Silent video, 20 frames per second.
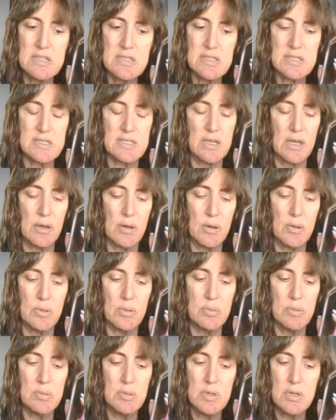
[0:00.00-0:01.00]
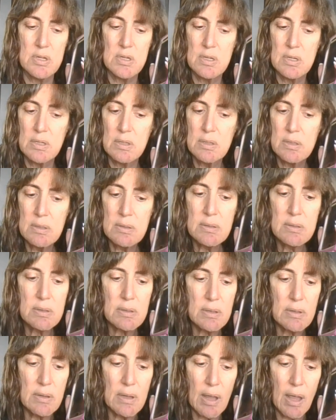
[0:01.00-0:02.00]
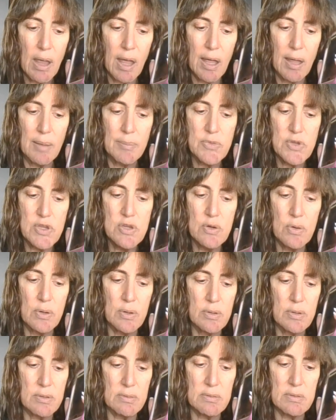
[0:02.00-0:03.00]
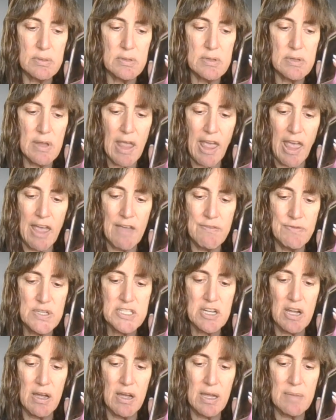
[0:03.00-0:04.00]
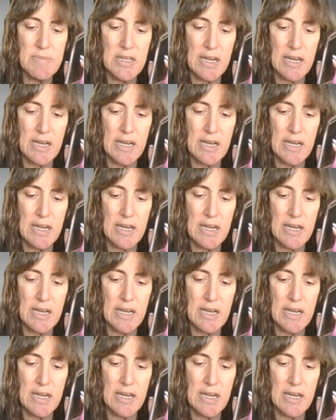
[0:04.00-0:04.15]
So every time